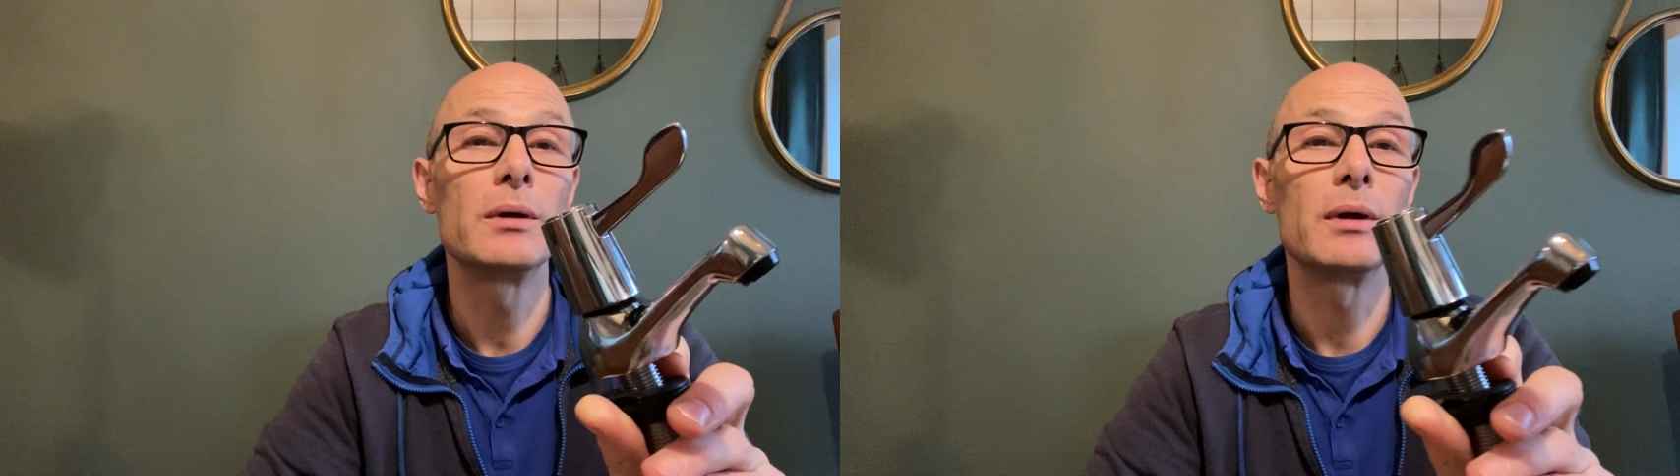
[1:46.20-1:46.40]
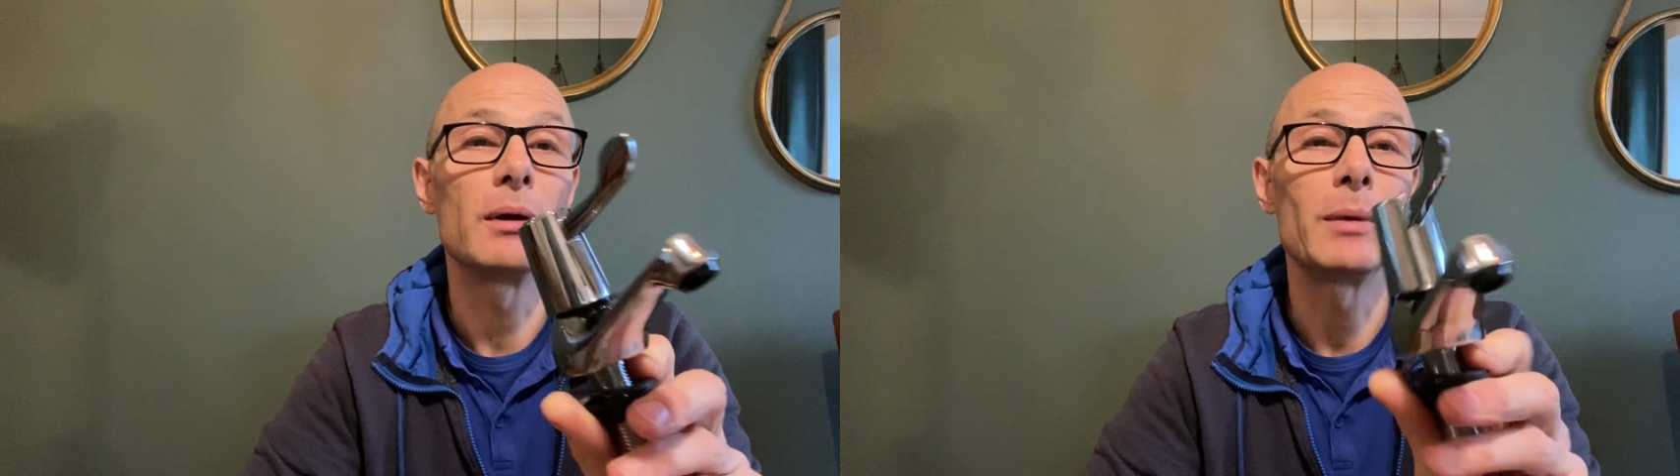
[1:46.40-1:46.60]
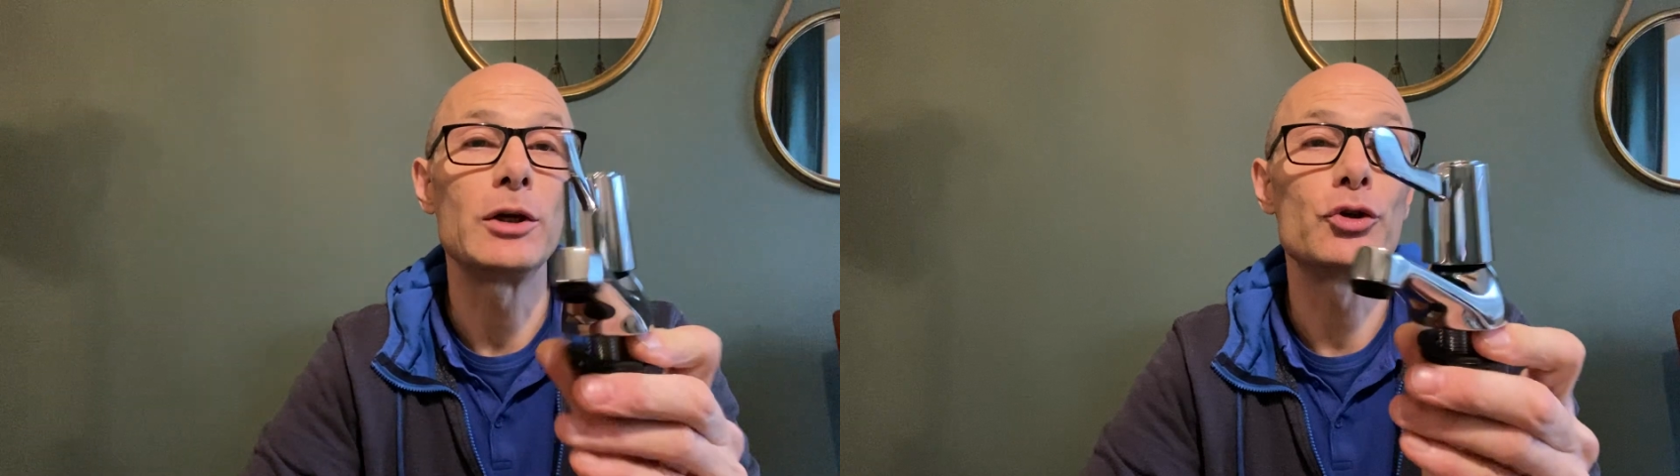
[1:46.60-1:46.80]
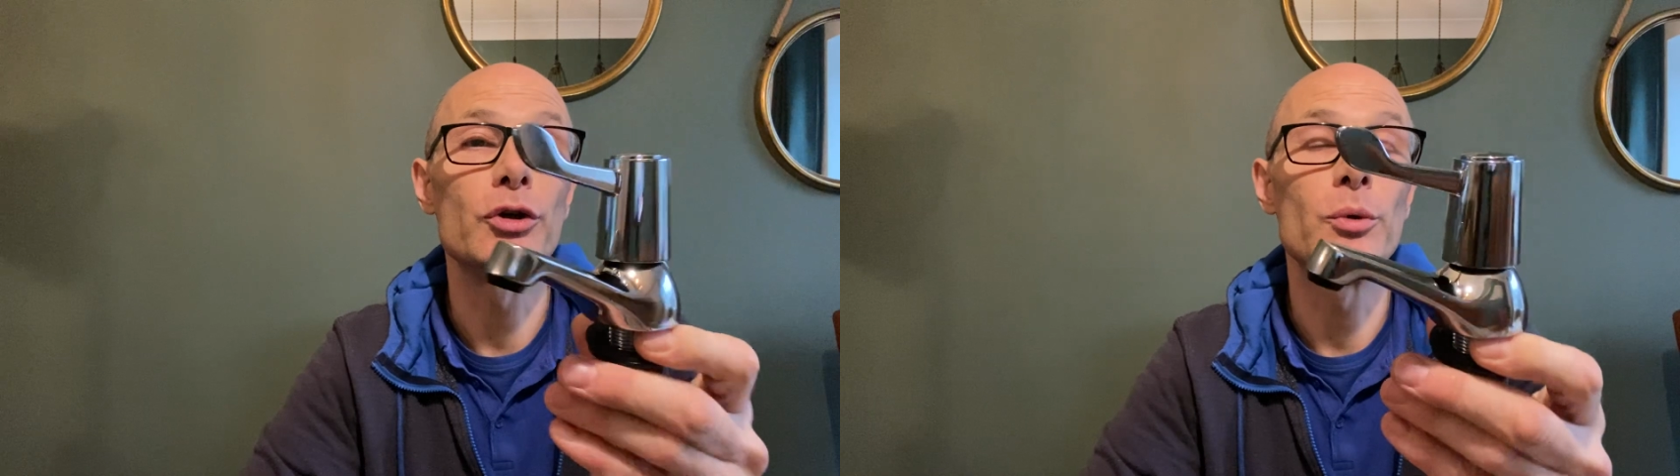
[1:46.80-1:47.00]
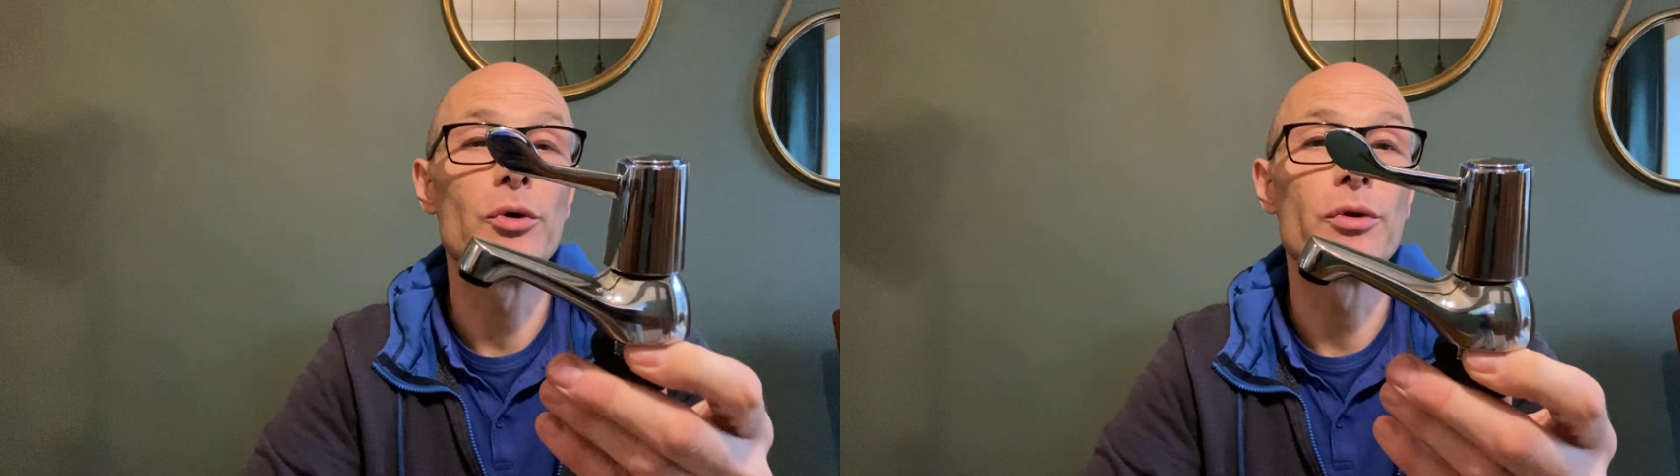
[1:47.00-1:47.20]
Now make sure
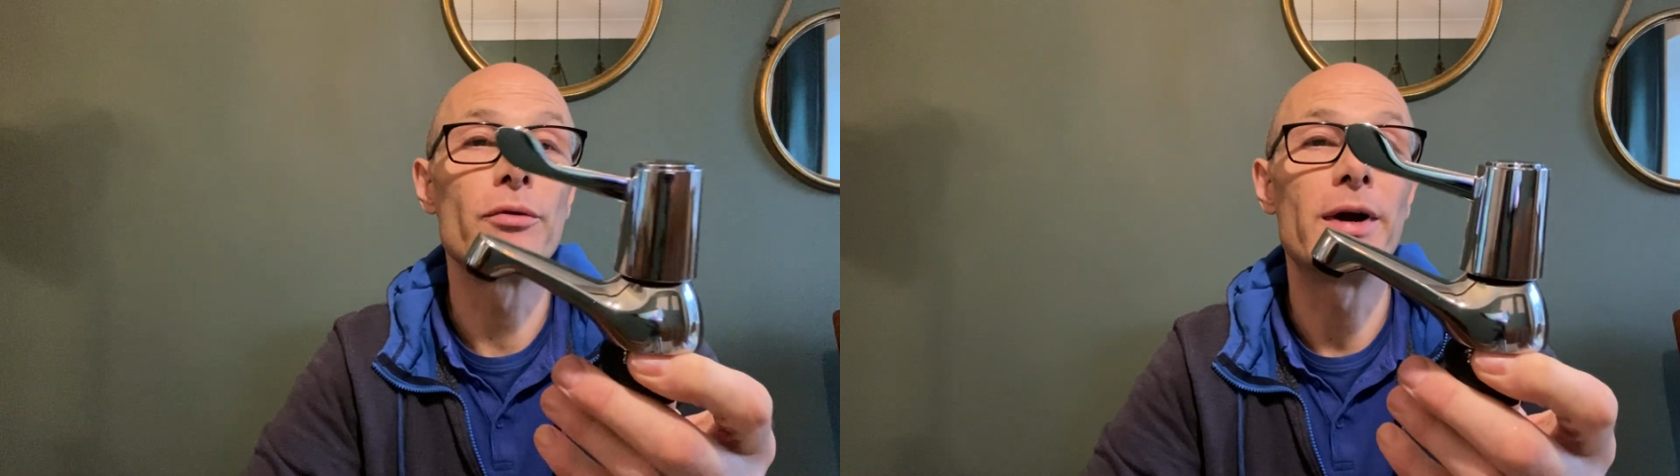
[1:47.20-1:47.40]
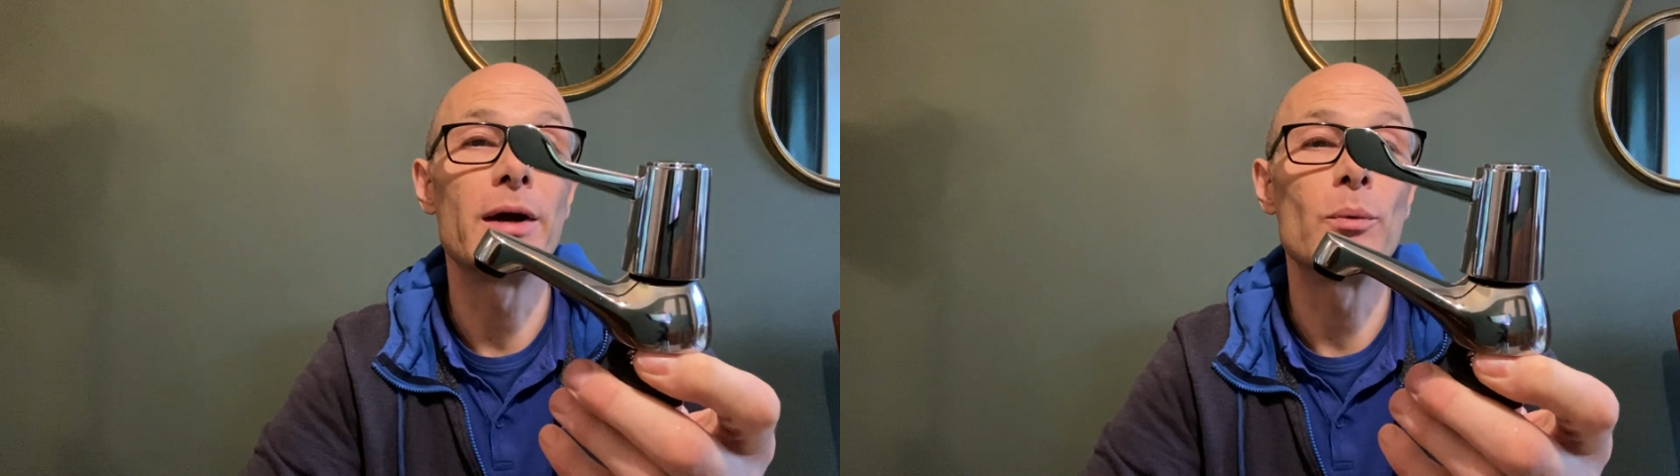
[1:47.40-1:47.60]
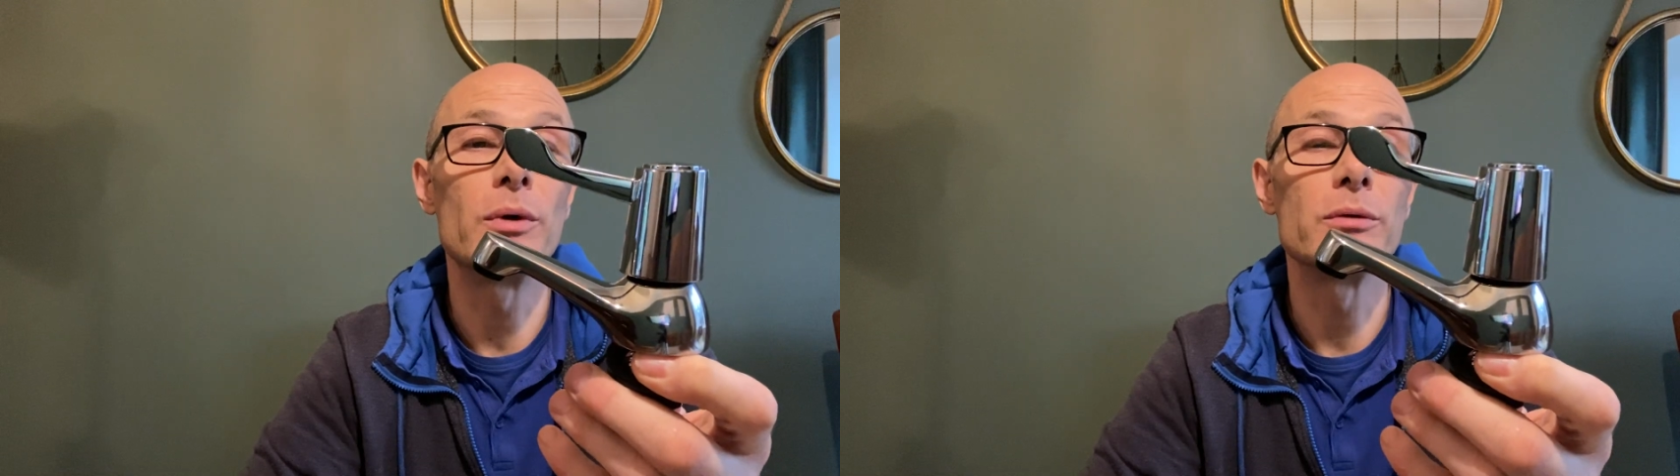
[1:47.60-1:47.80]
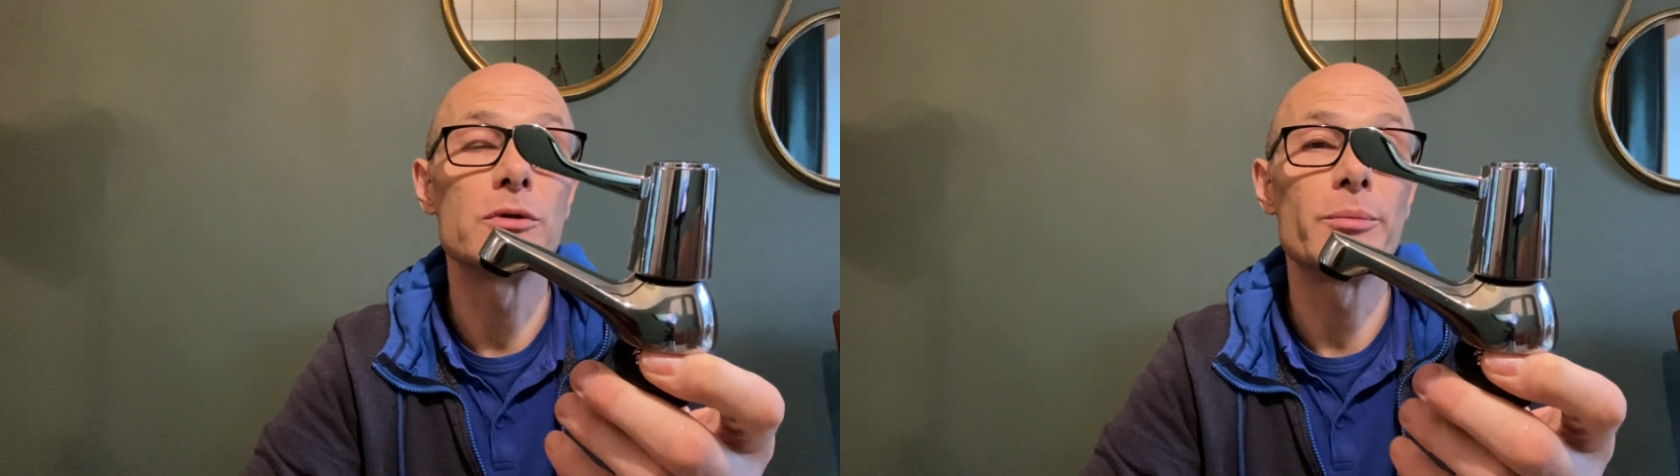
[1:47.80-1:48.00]
you order the right ones